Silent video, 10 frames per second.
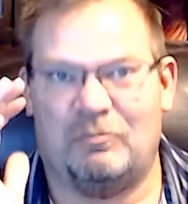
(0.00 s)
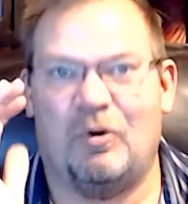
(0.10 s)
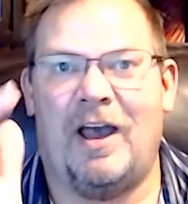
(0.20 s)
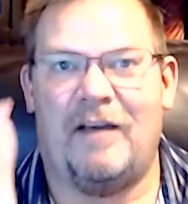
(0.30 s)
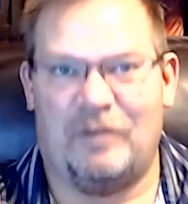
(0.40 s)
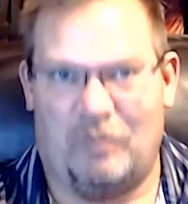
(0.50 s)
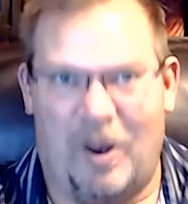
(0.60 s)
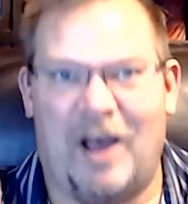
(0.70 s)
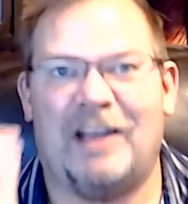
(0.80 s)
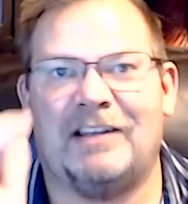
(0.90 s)
We'll have a
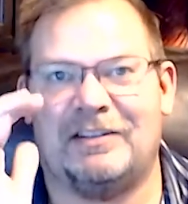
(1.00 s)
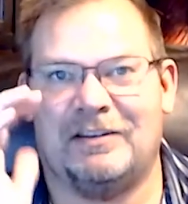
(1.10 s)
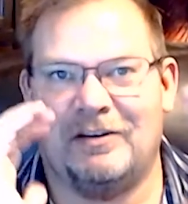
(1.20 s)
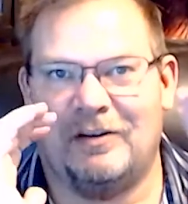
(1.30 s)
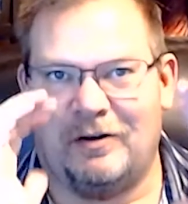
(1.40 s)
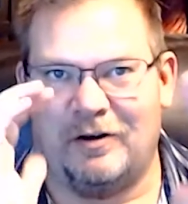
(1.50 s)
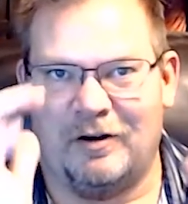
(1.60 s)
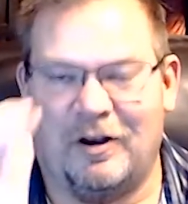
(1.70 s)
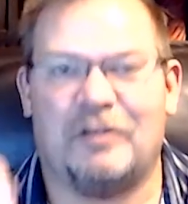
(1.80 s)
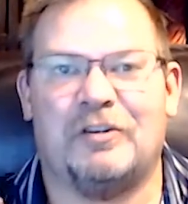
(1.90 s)
wise or
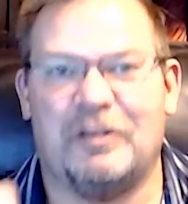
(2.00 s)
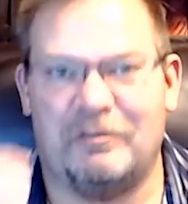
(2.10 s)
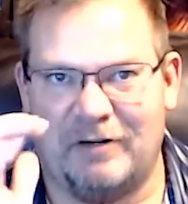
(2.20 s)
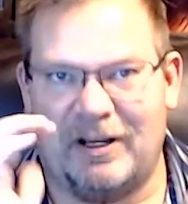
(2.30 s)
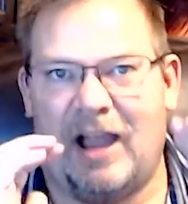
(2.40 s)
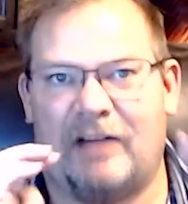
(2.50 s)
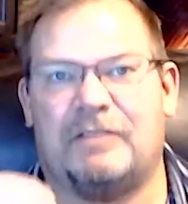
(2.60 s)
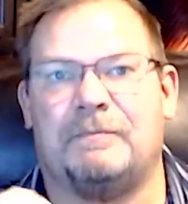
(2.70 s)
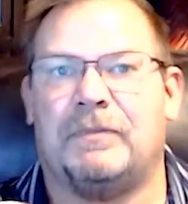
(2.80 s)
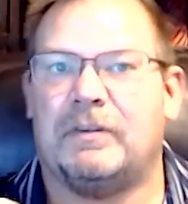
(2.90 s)
a good reaction.